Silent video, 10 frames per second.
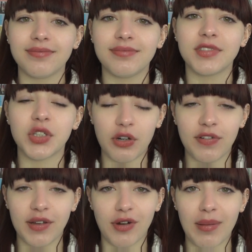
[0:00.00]
Sorry if
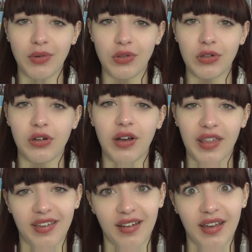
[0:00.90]
I've rambled a lot, I
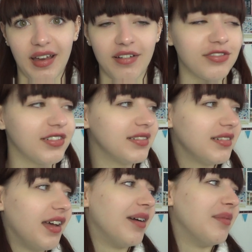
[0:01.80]
think I have.
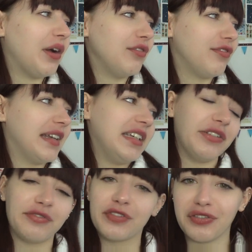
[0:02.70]
Hopefully
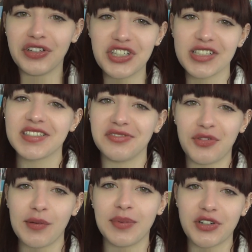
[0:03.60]
you've gotten the gist of what
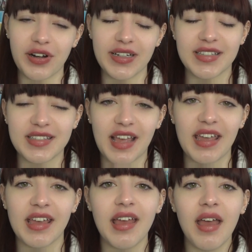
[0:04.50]
I've been trying to say,
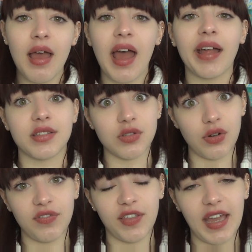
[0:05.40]
and sorry
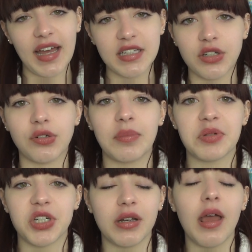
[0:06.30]
for the cat
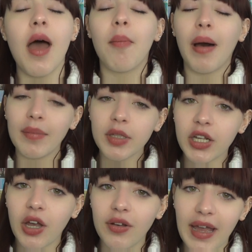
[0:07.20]
interruption. But I'm going
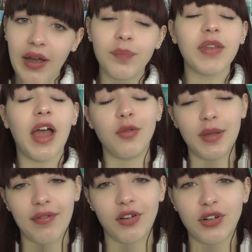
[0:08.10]
to go now. I hope you
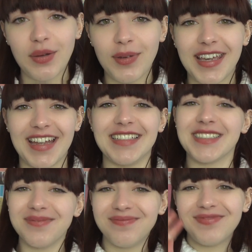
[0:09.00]
have a great weekend.
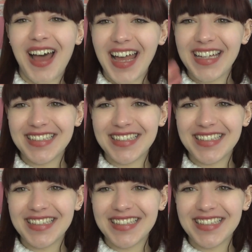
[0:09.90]
Bye!